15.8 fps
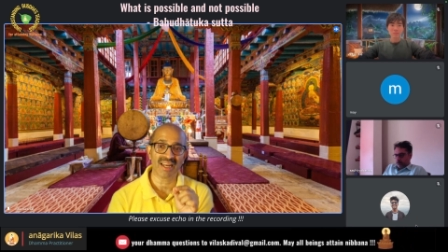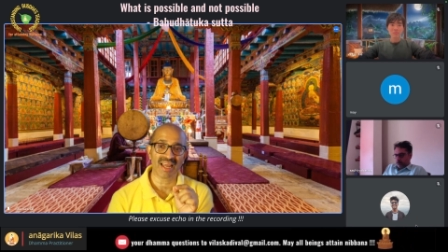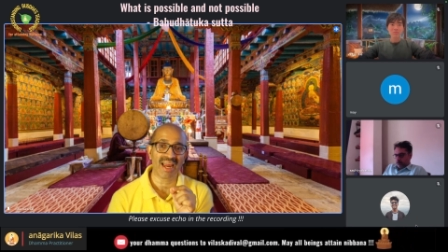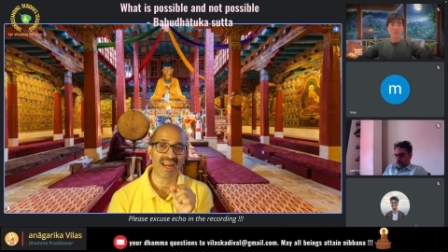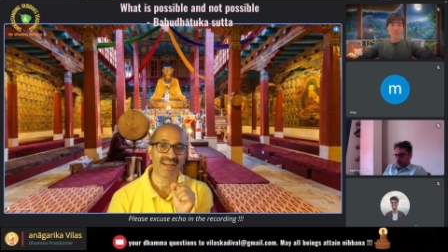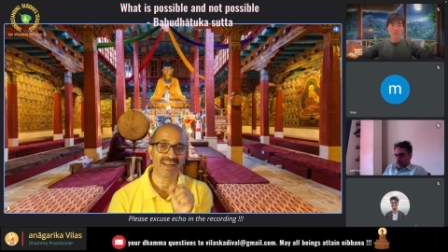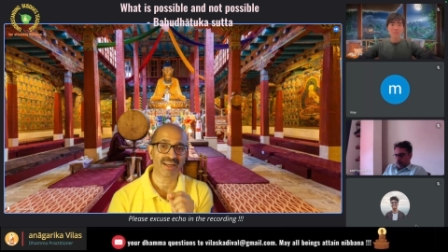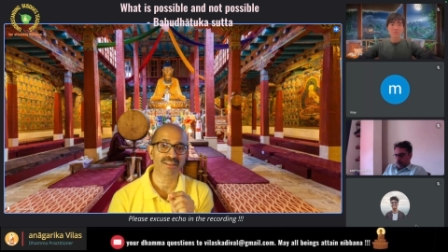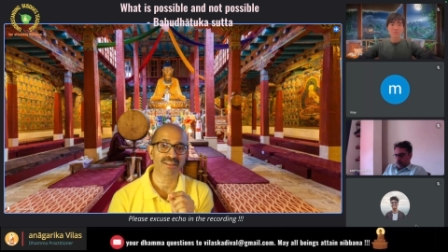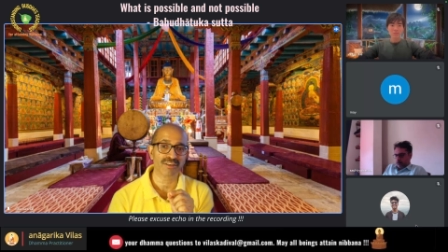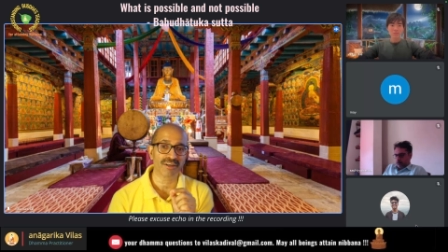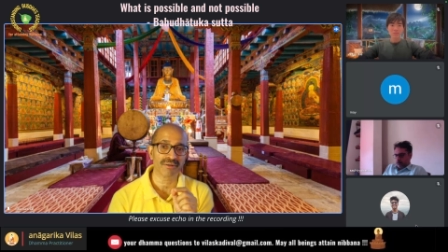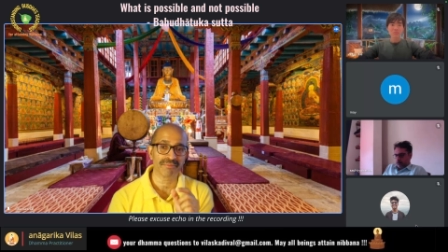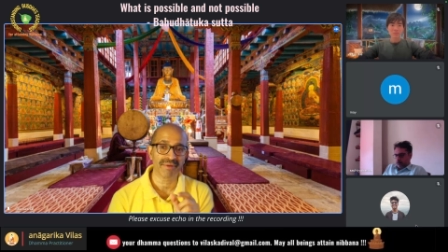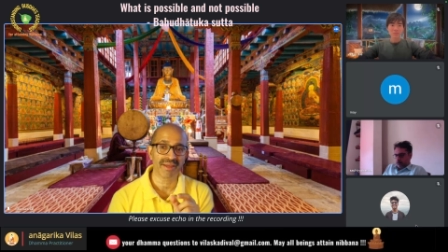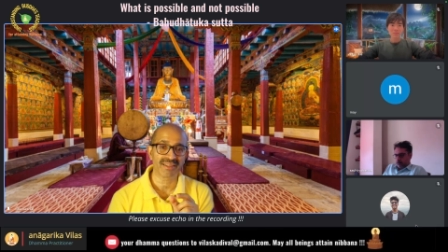and also
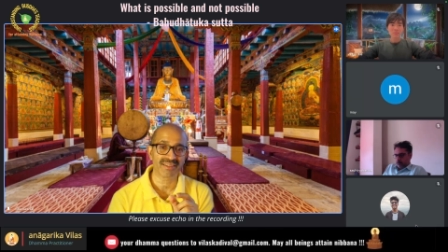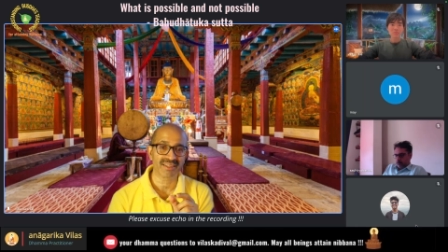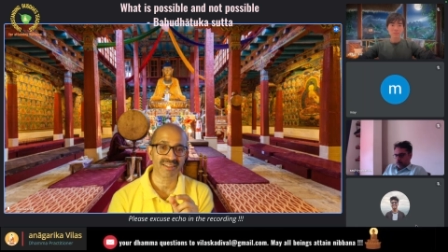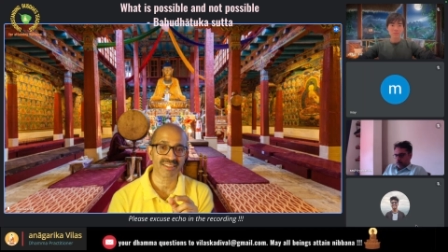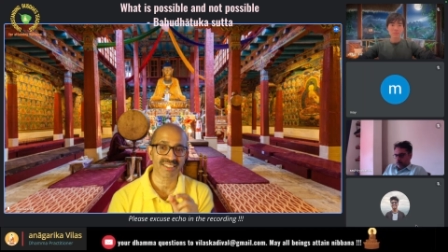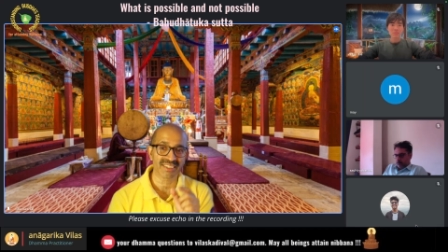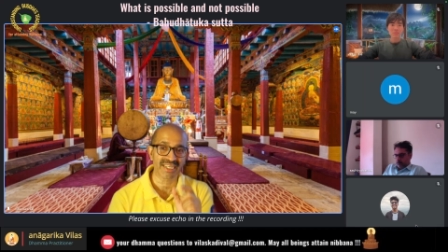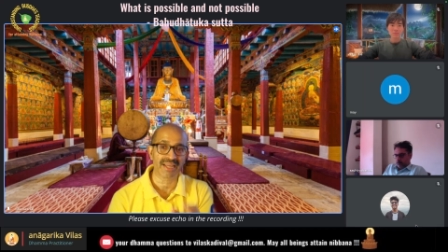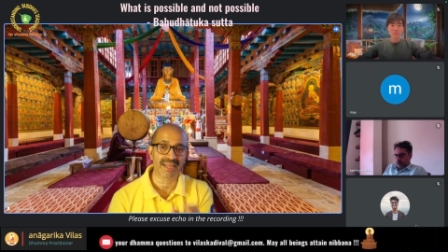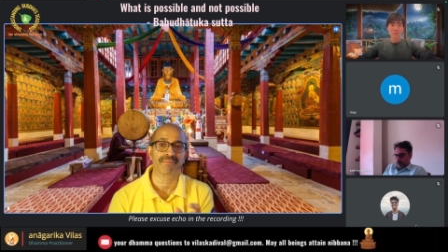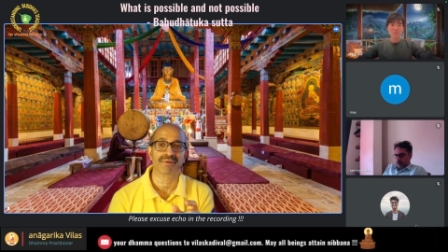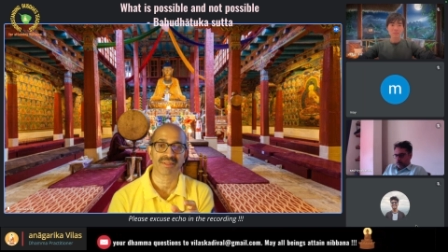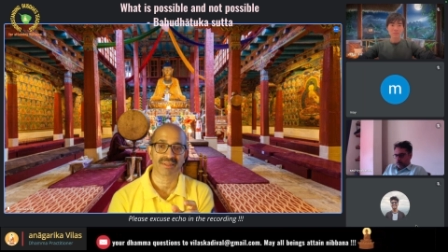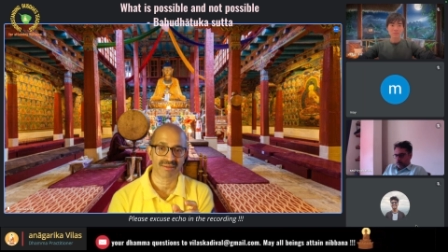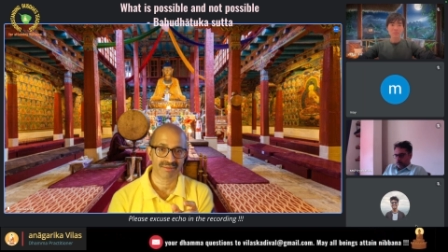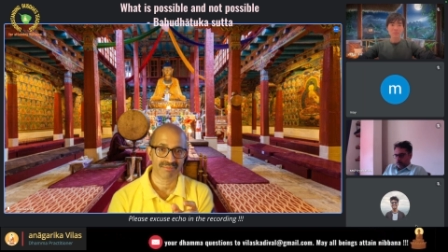it makes it stable.
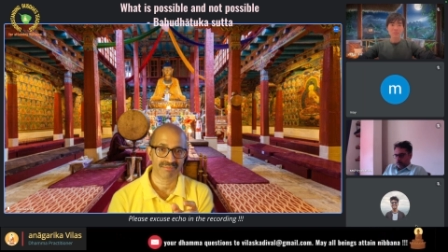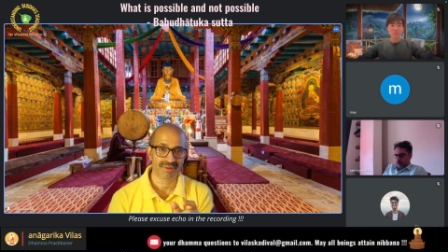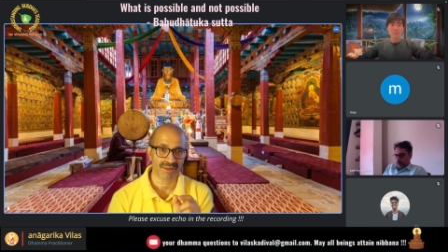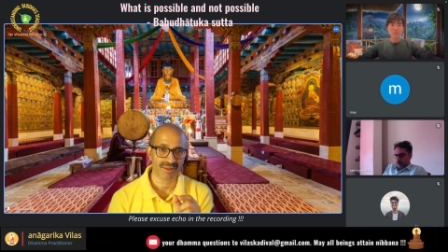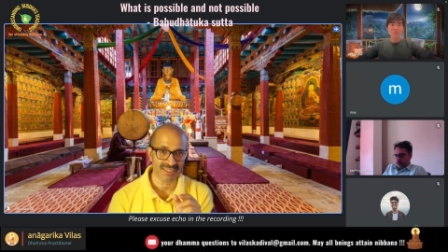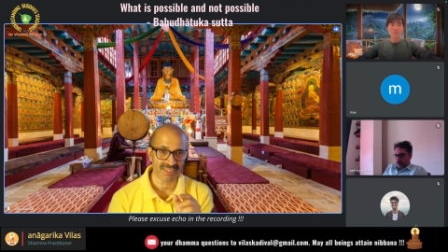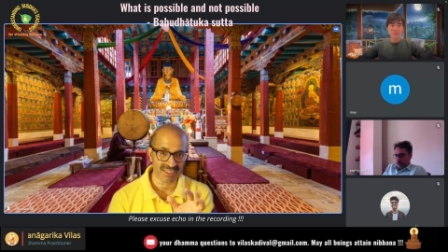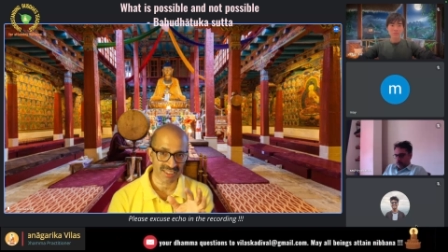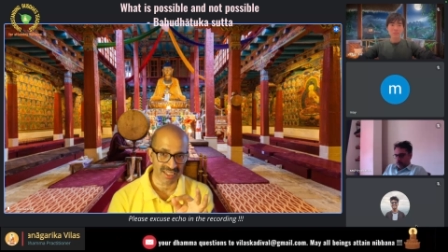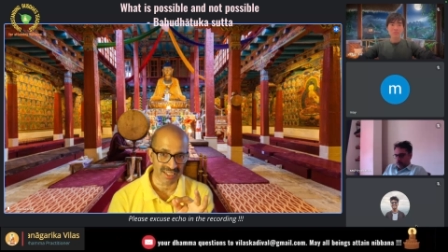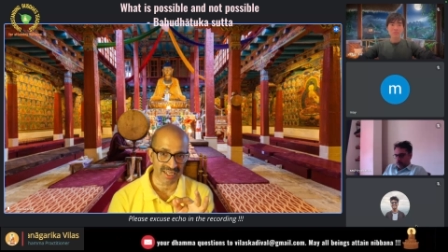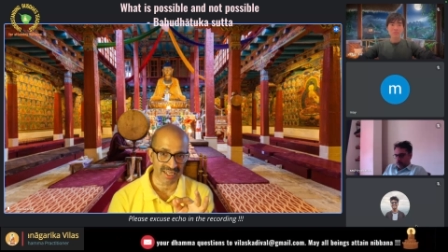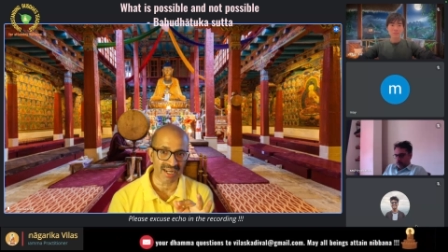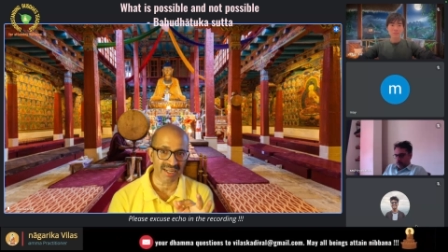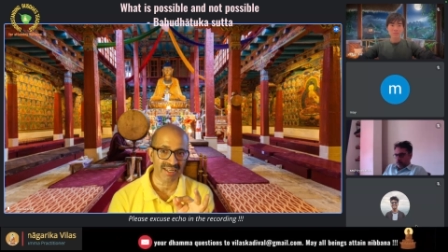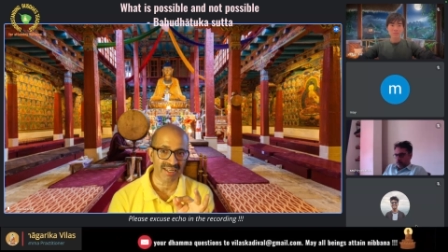Because it's
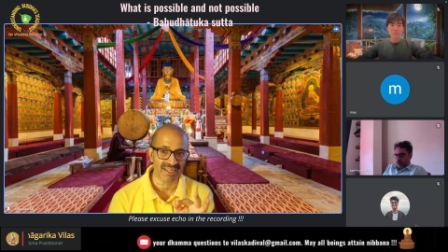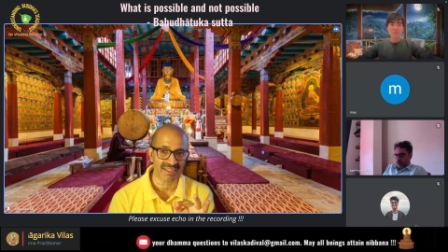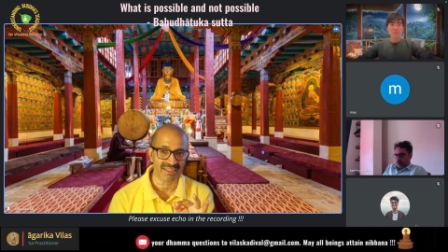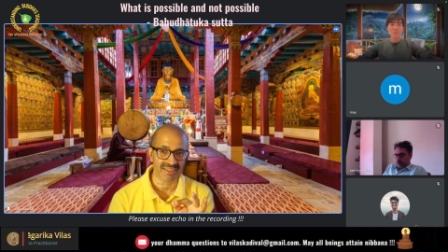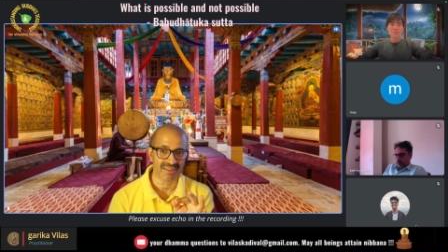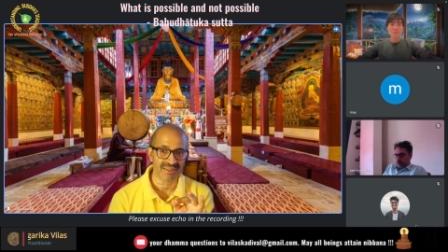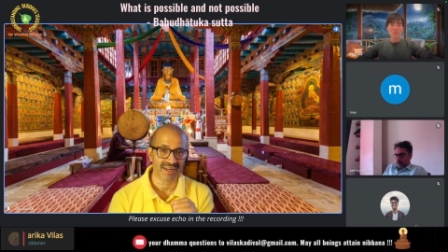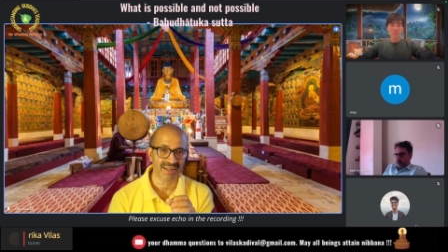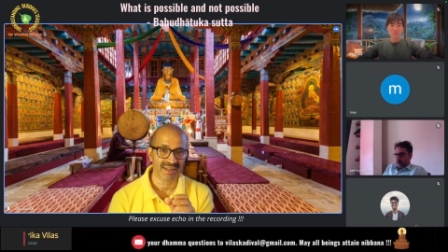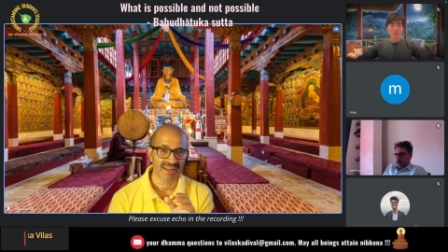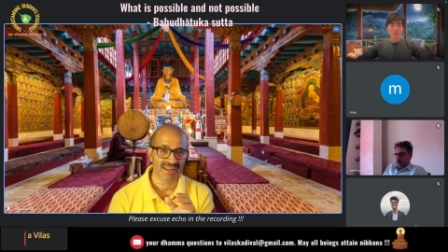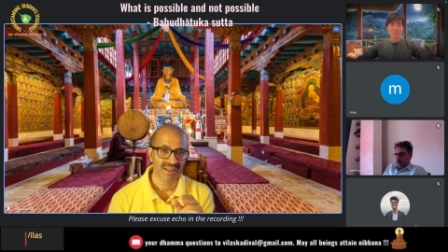concatenation, right?